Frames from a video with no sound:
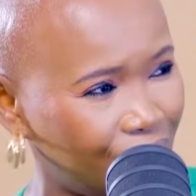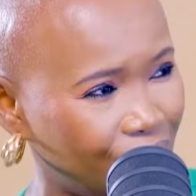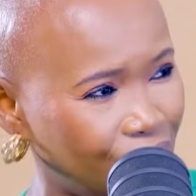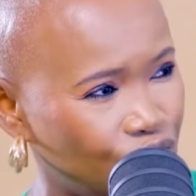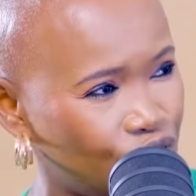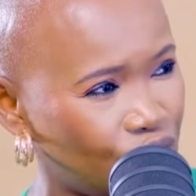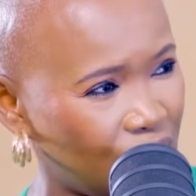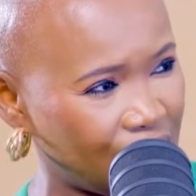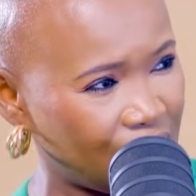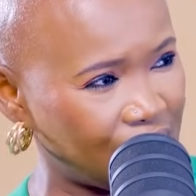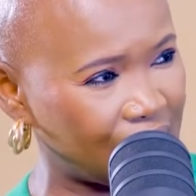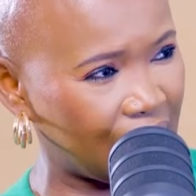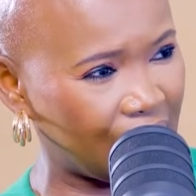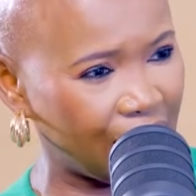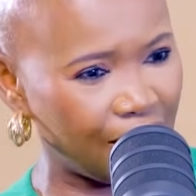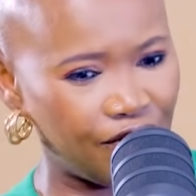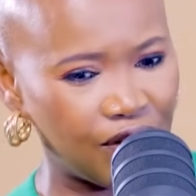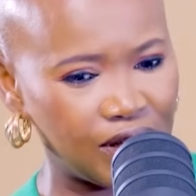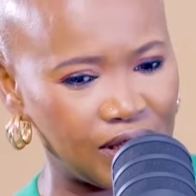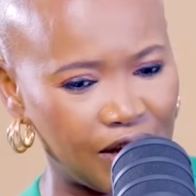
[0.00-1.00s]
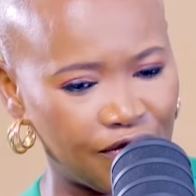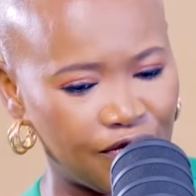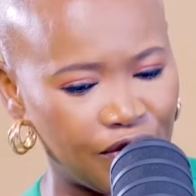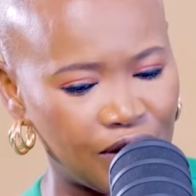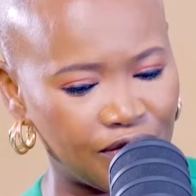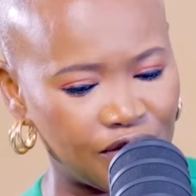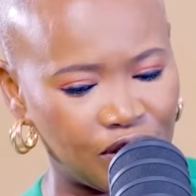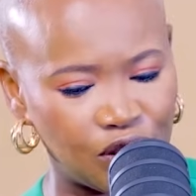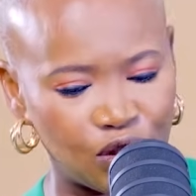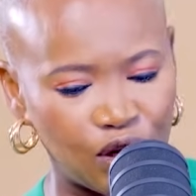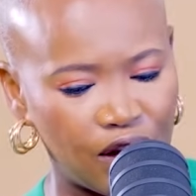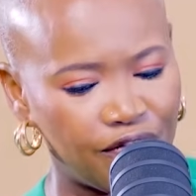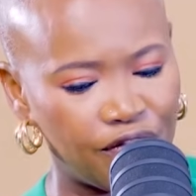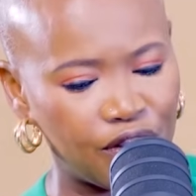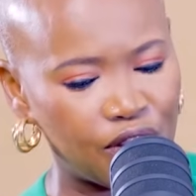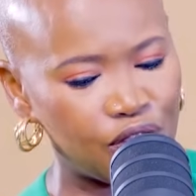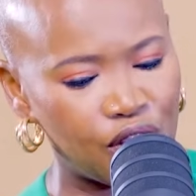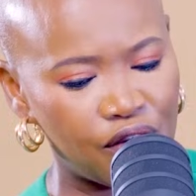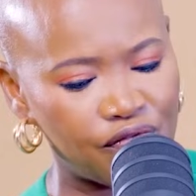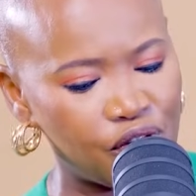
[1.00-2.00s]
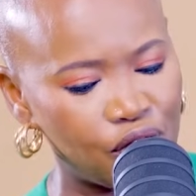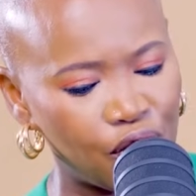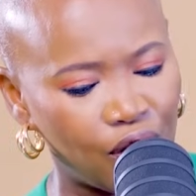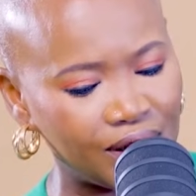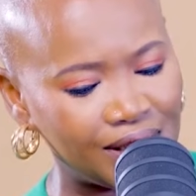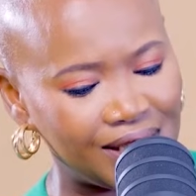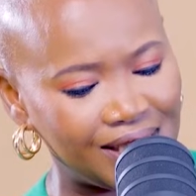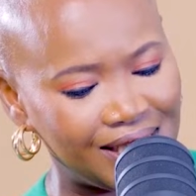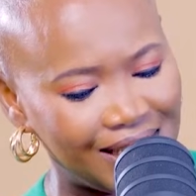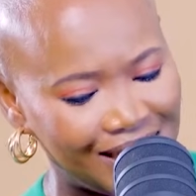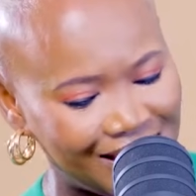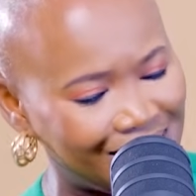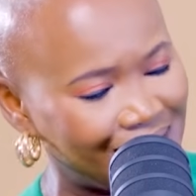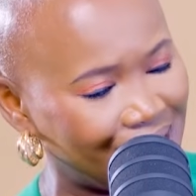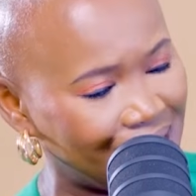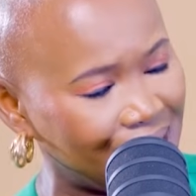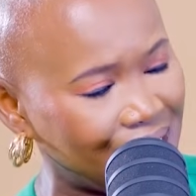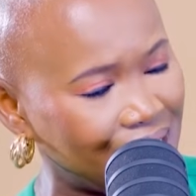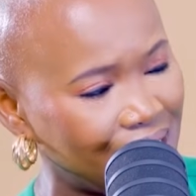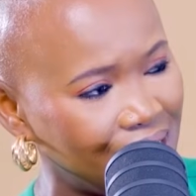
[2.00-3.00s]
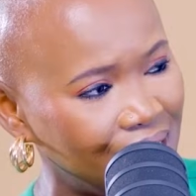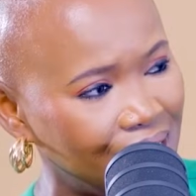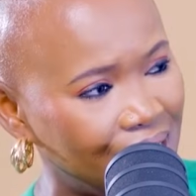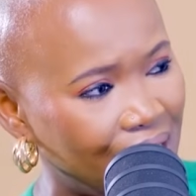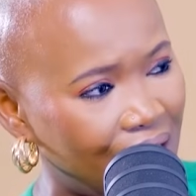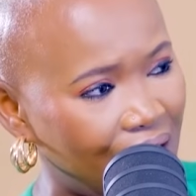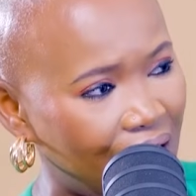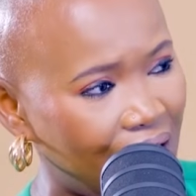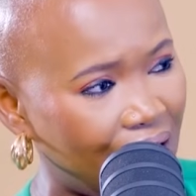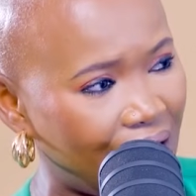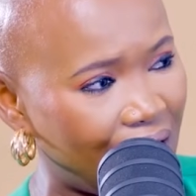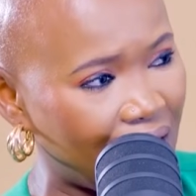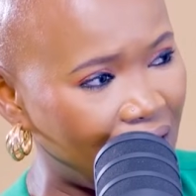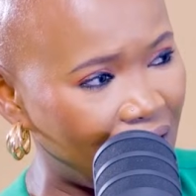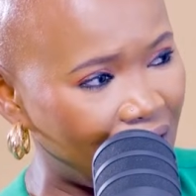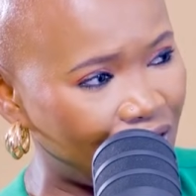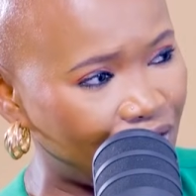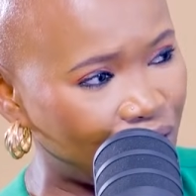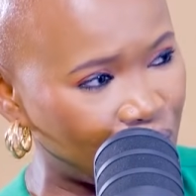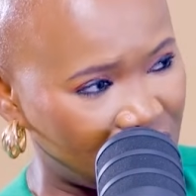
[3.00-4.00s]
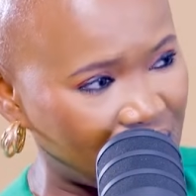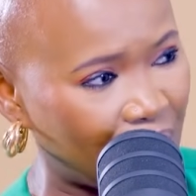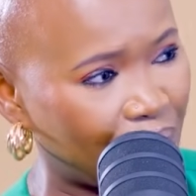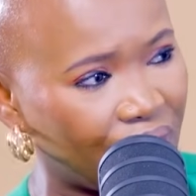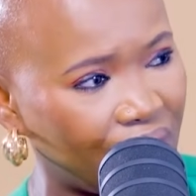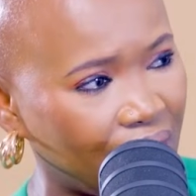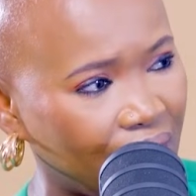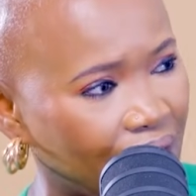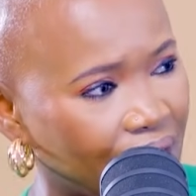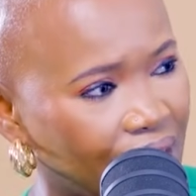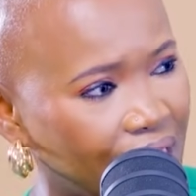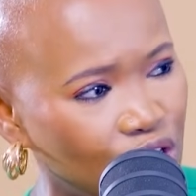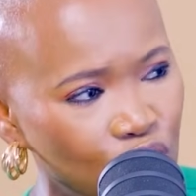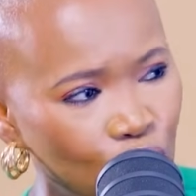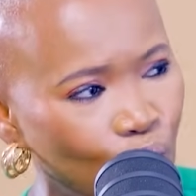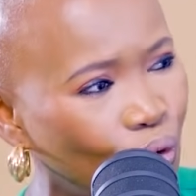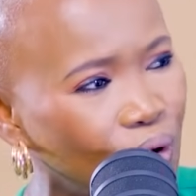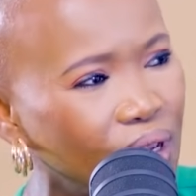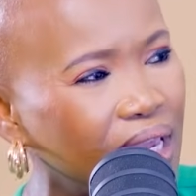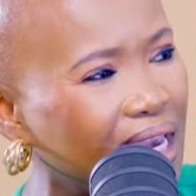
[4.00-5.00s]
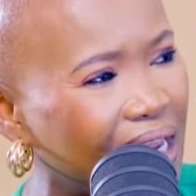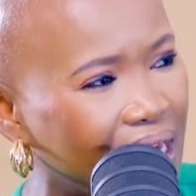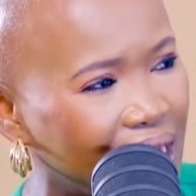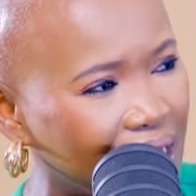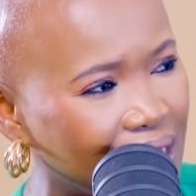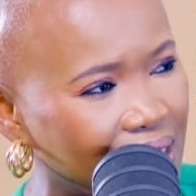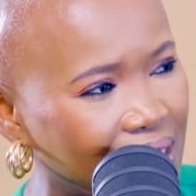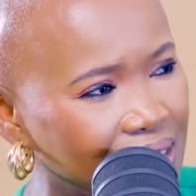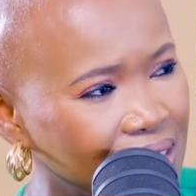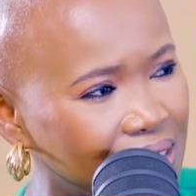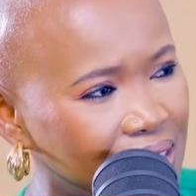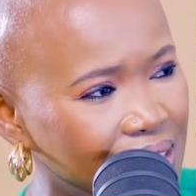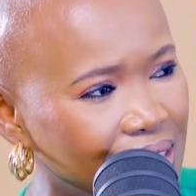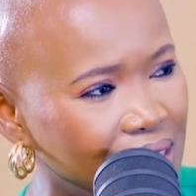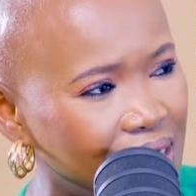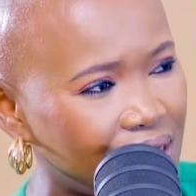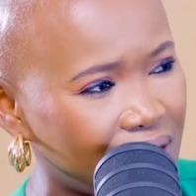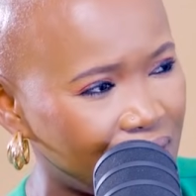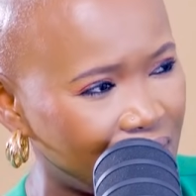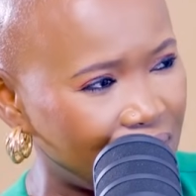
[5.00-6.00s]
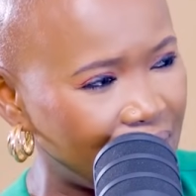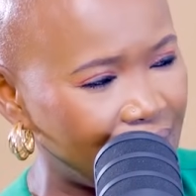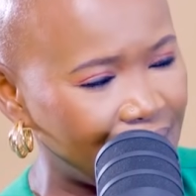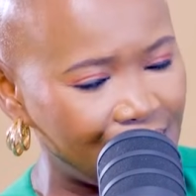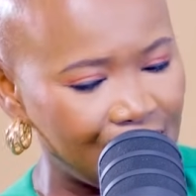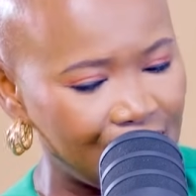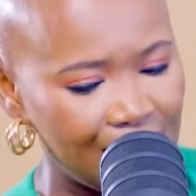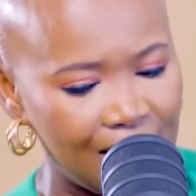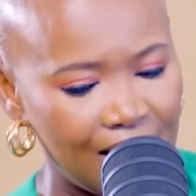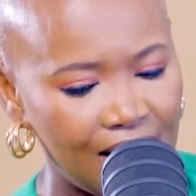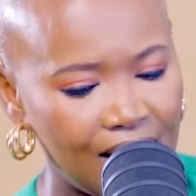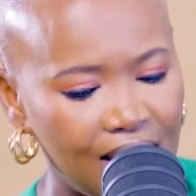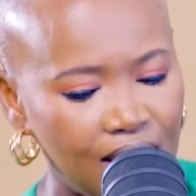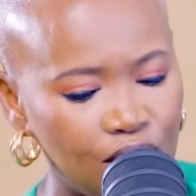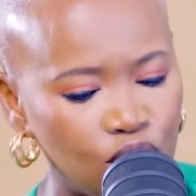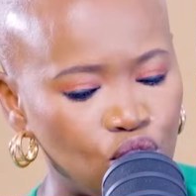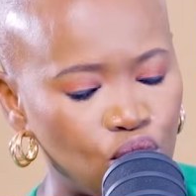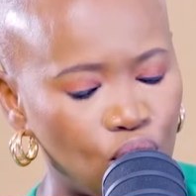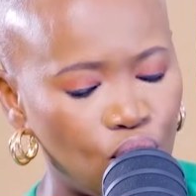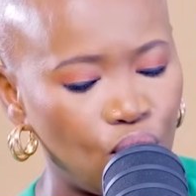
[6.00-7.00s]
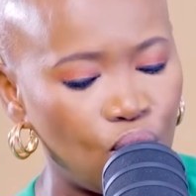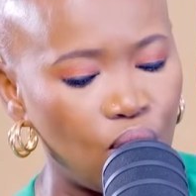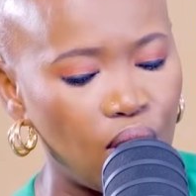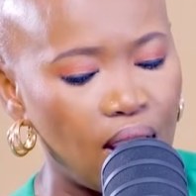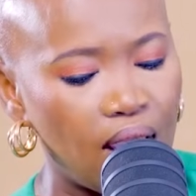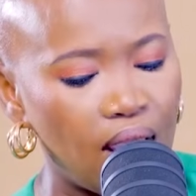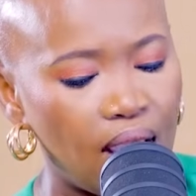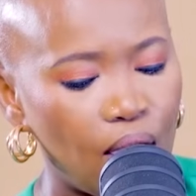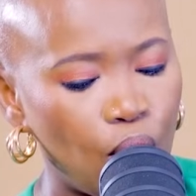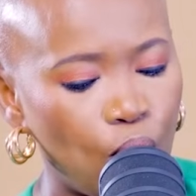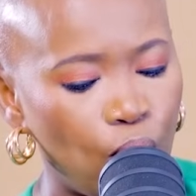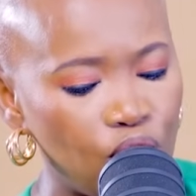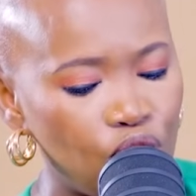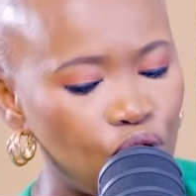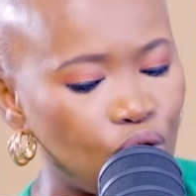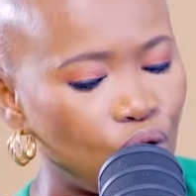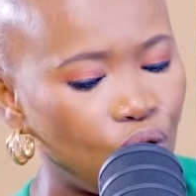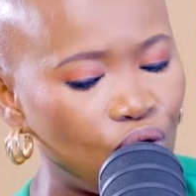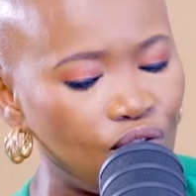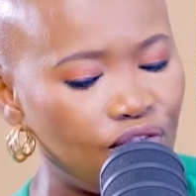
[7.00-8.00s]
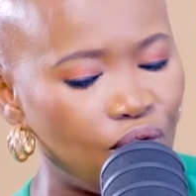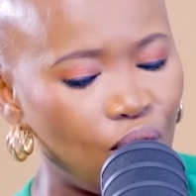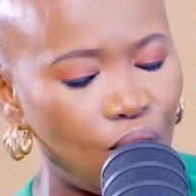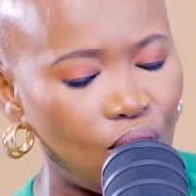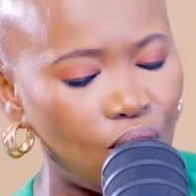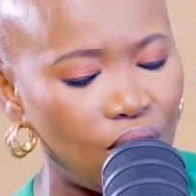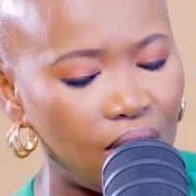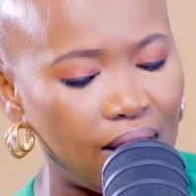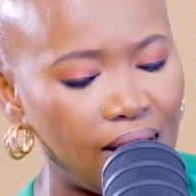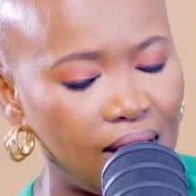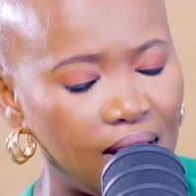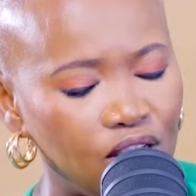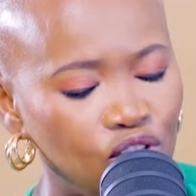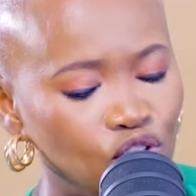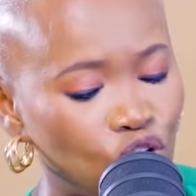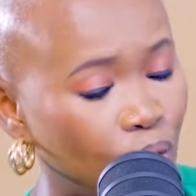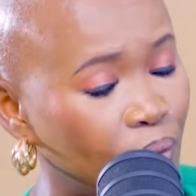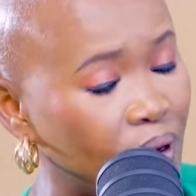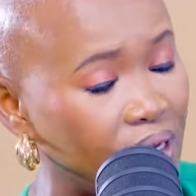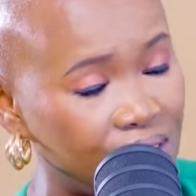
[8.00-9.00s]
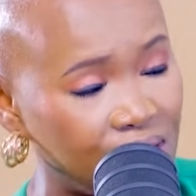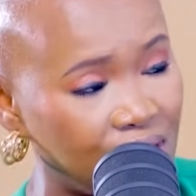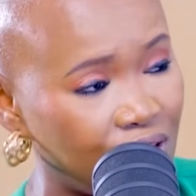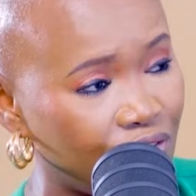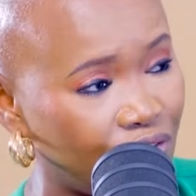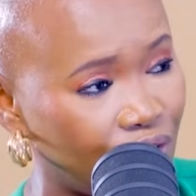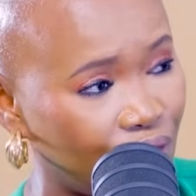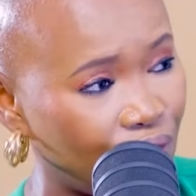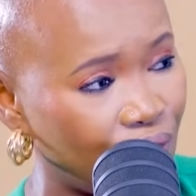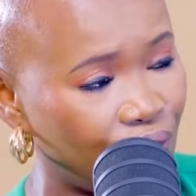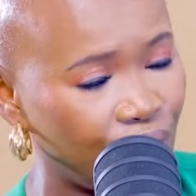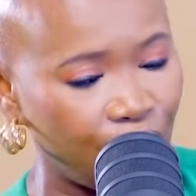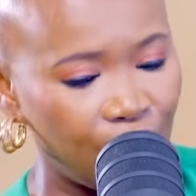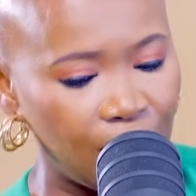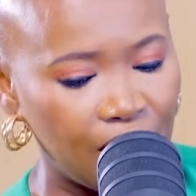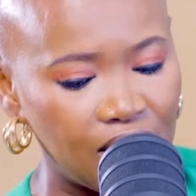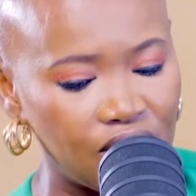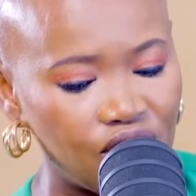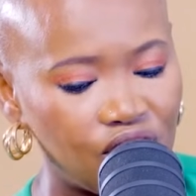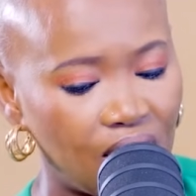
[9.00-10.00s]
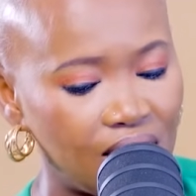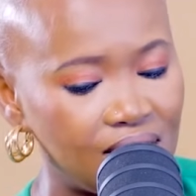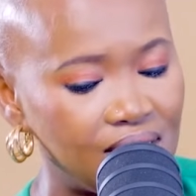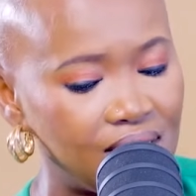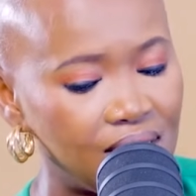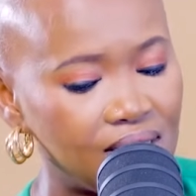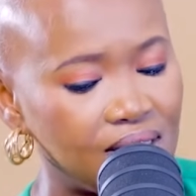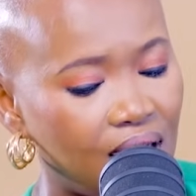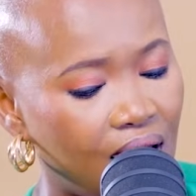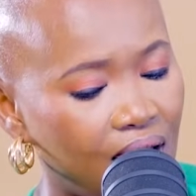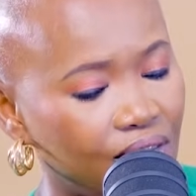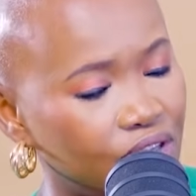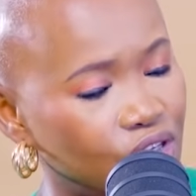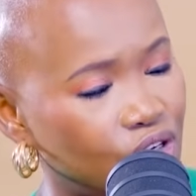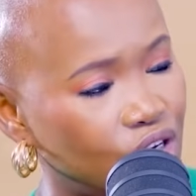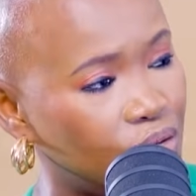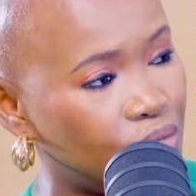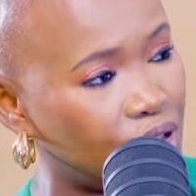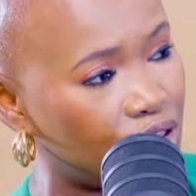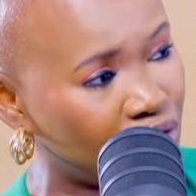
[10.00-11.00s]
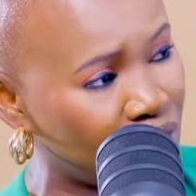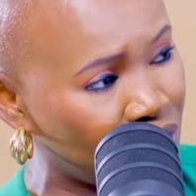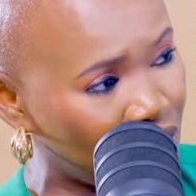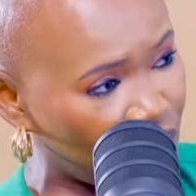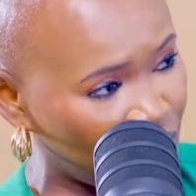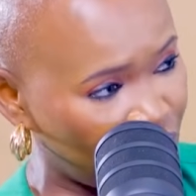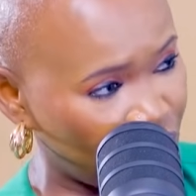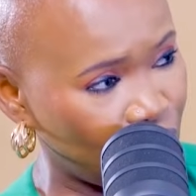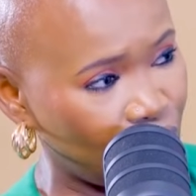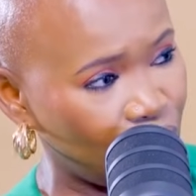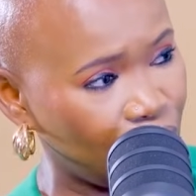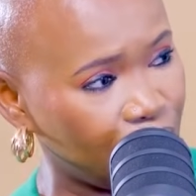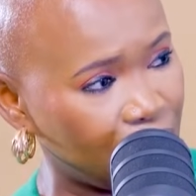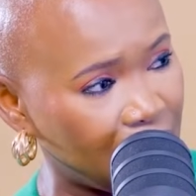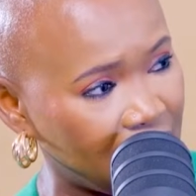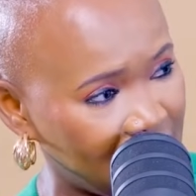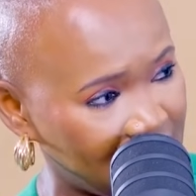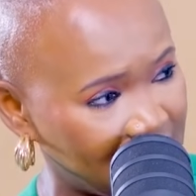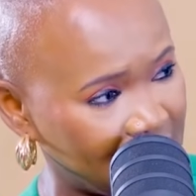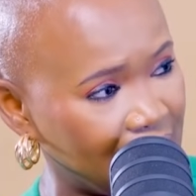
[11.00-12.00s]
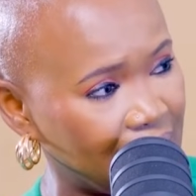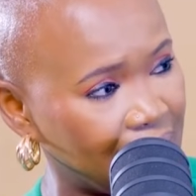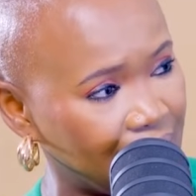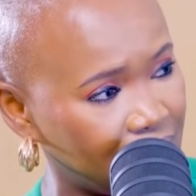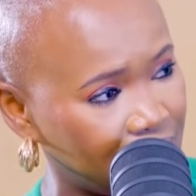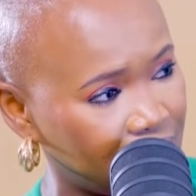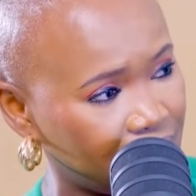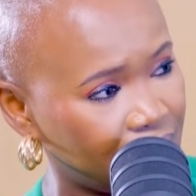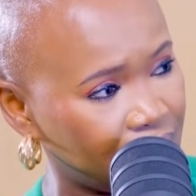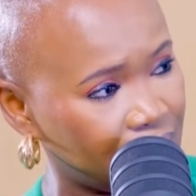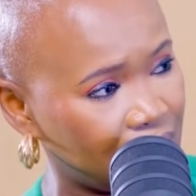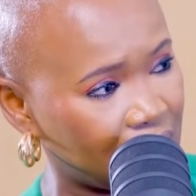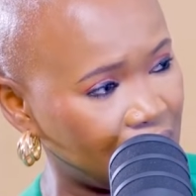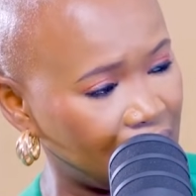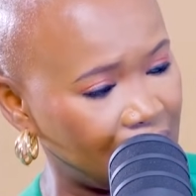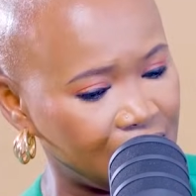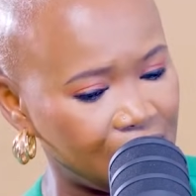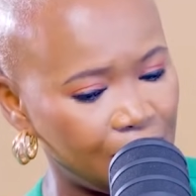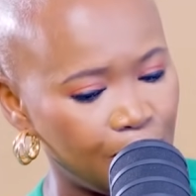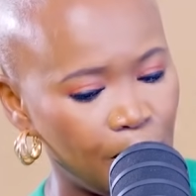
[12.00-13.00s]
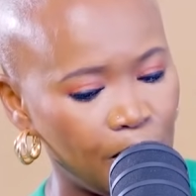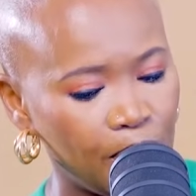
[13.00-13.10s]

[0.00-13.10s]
Do you understand? If you're not destined for something, then you won't get it, right? So when you go for a job interview, chances are there's going to be 3 of you. Let's in, right?